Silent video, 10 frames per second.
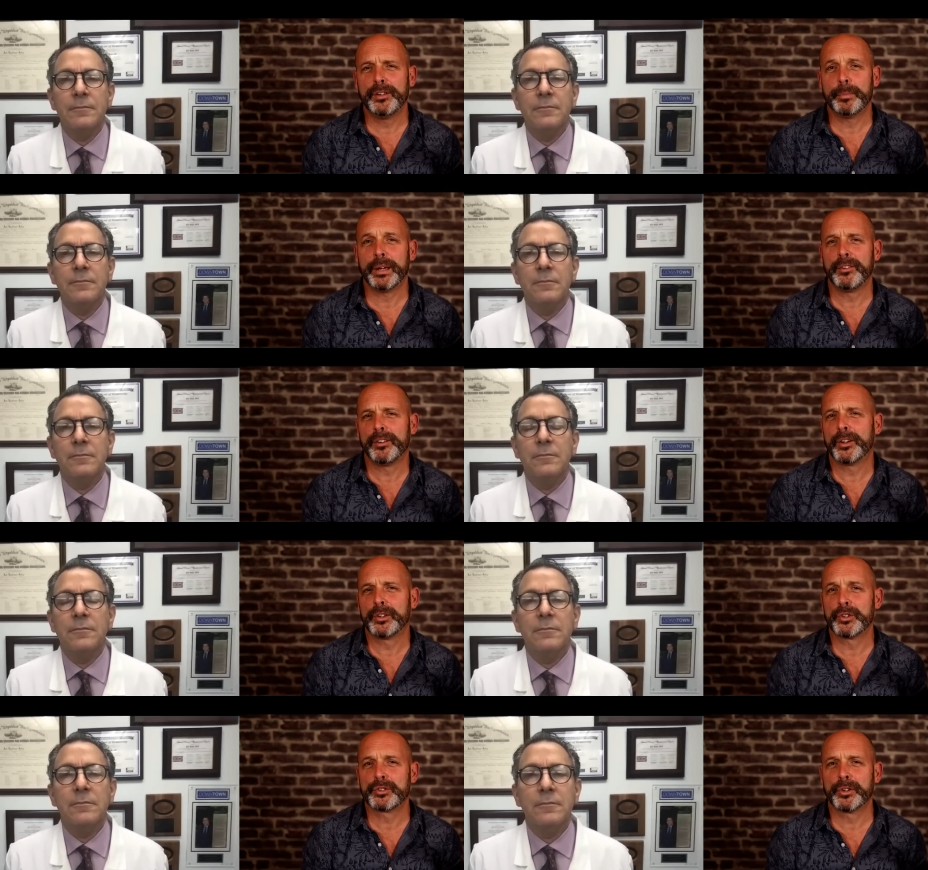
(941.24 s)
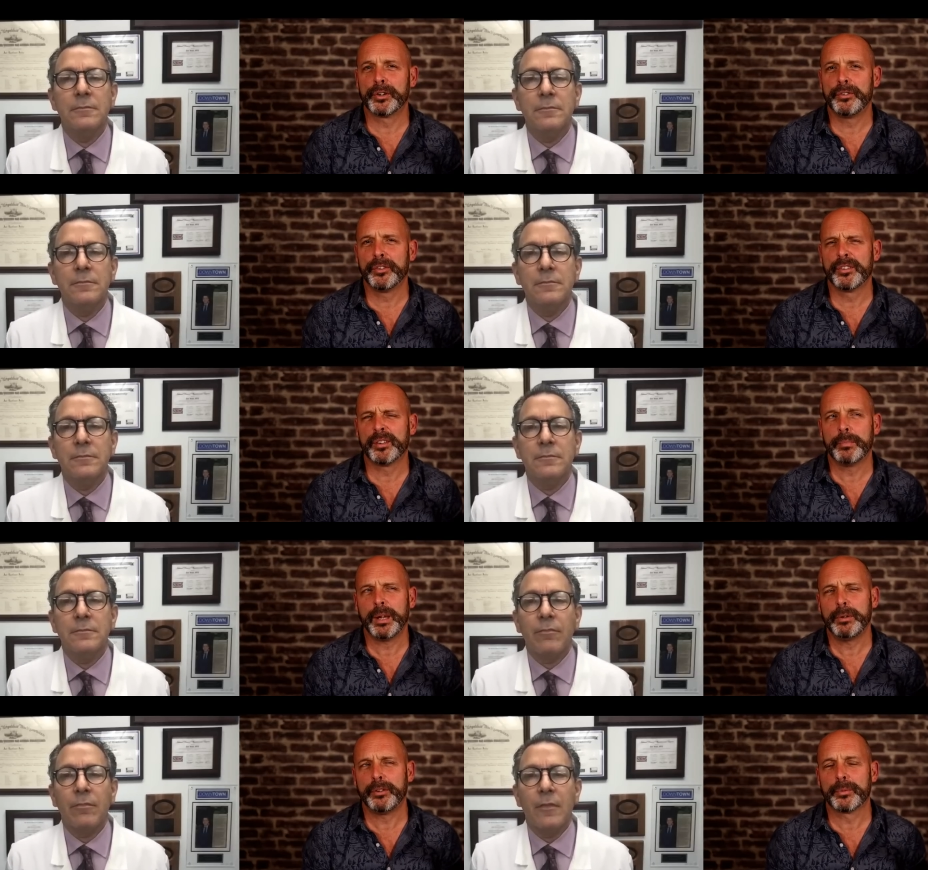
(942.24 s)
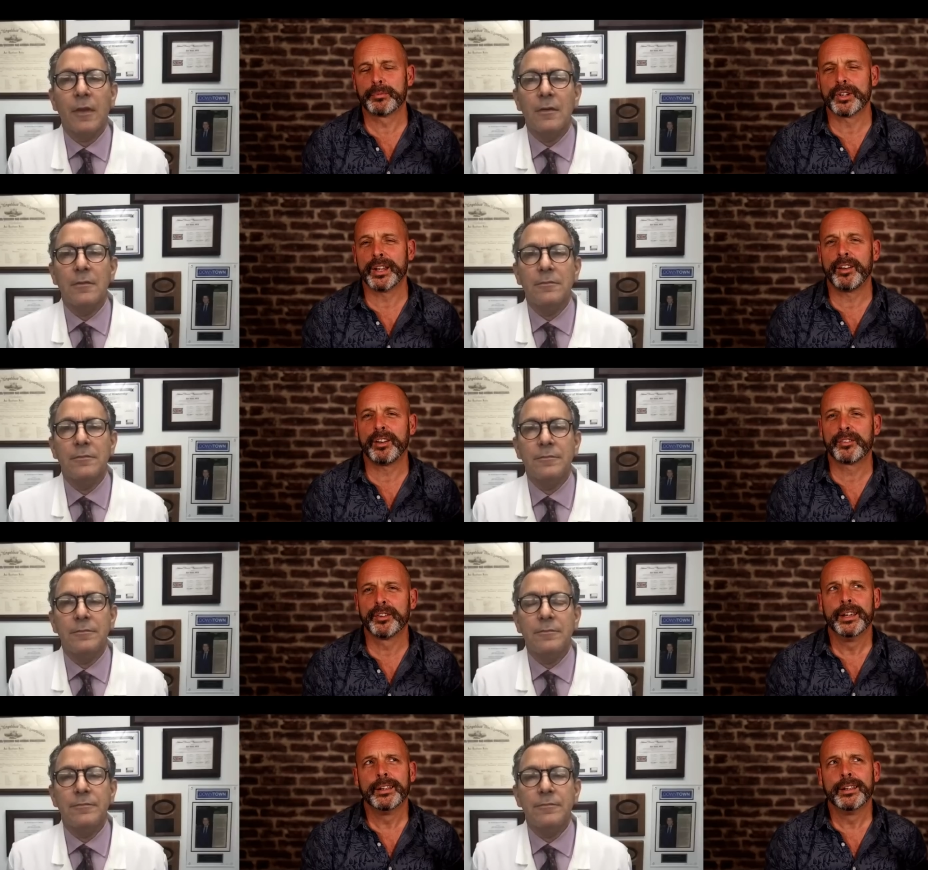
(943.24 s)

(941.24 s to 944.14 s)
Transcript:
Speaker 1: depending on your choices and maybe some genetics.